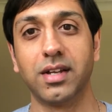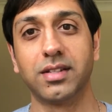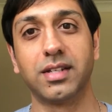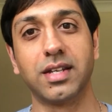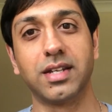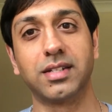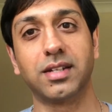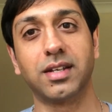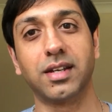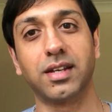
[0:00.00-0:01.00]
There's
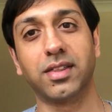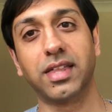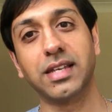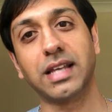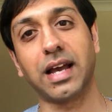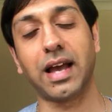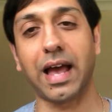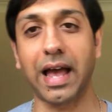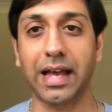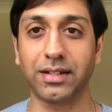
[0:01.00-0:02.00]
things that
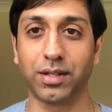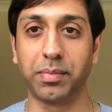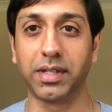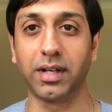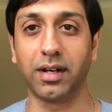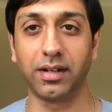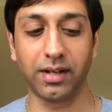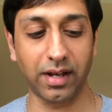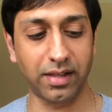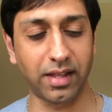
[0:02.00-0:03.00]
had to be done
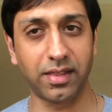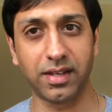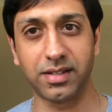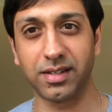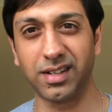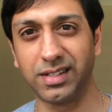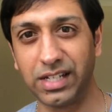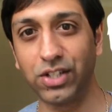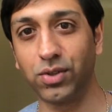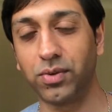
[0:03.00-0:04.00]
and then there's
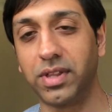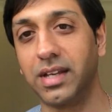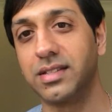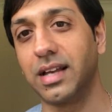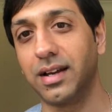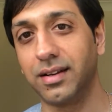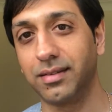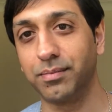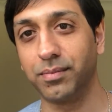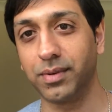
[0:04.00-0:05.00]
additional things that
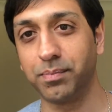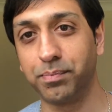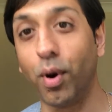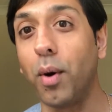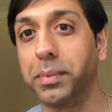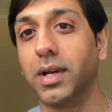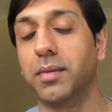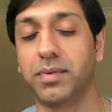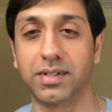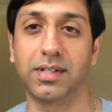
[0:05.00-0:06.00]
popped up
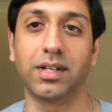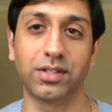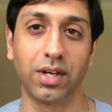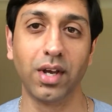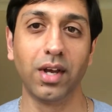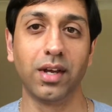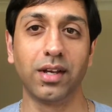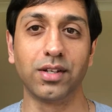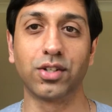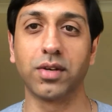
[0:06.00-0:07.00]
as such
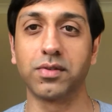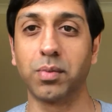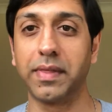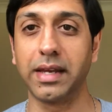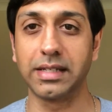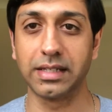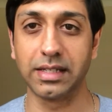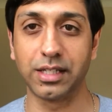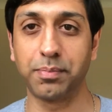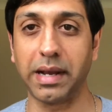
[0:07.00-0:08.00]
in terms of when they
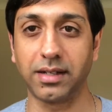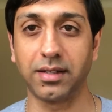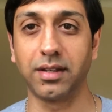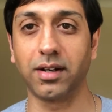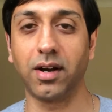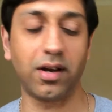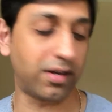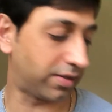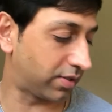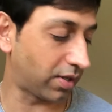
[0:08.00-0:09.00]
inspected the
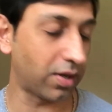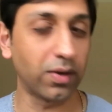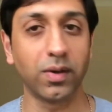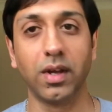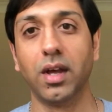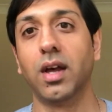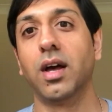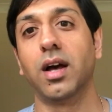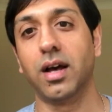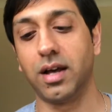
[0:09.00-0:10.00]
car. So
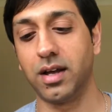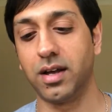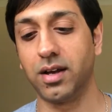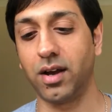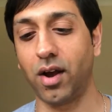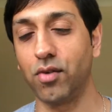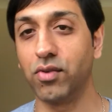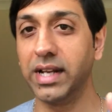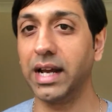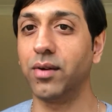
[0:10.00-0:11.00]
I'll
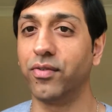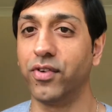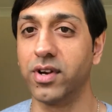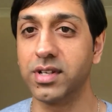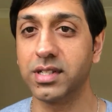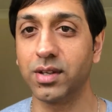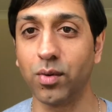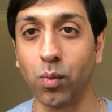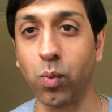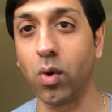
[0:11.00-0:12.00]
read out first
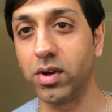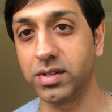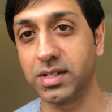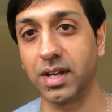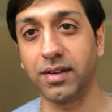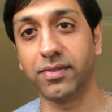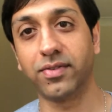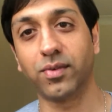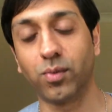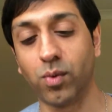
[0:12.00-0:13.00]
what stuff
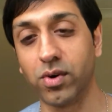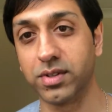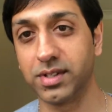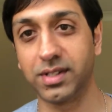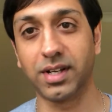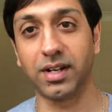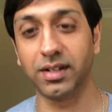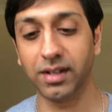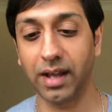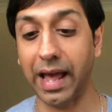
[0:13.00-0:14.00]
was
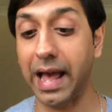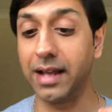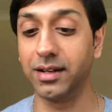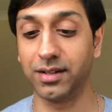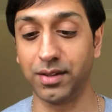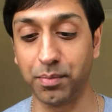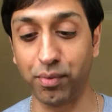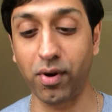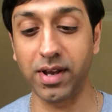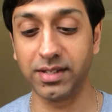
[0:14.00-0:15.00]
done and the
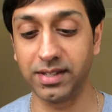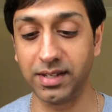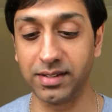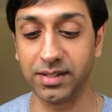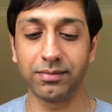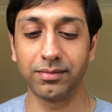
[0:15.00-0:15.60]
prices.